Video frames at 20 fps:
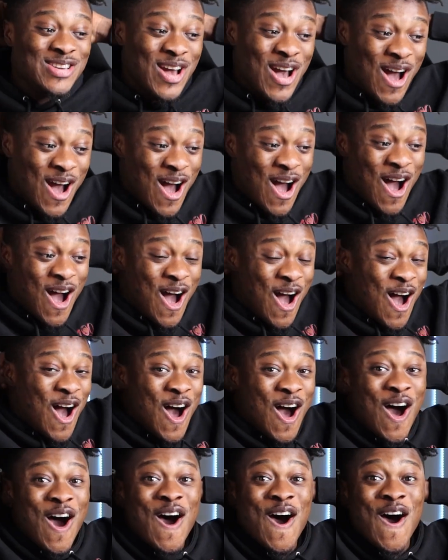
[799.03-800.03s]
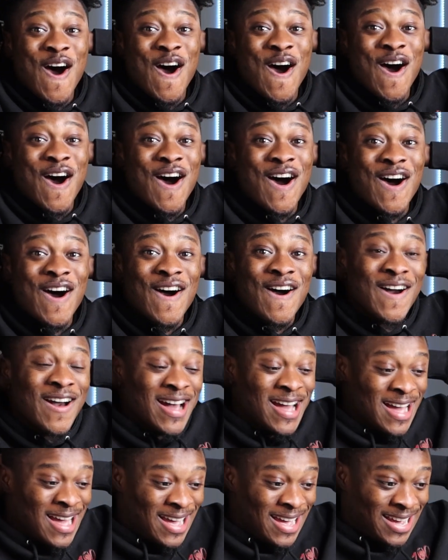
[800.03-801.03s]
Yo.
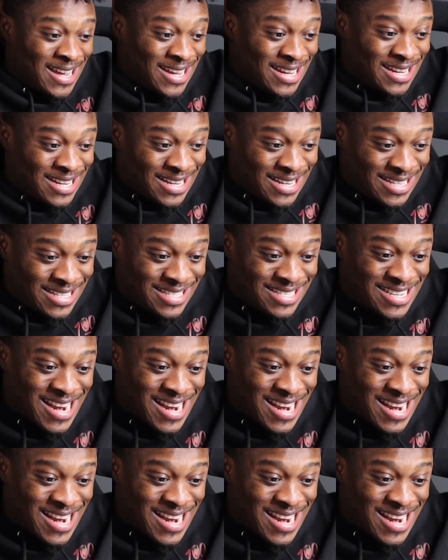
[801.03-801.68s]
Thanks for watching.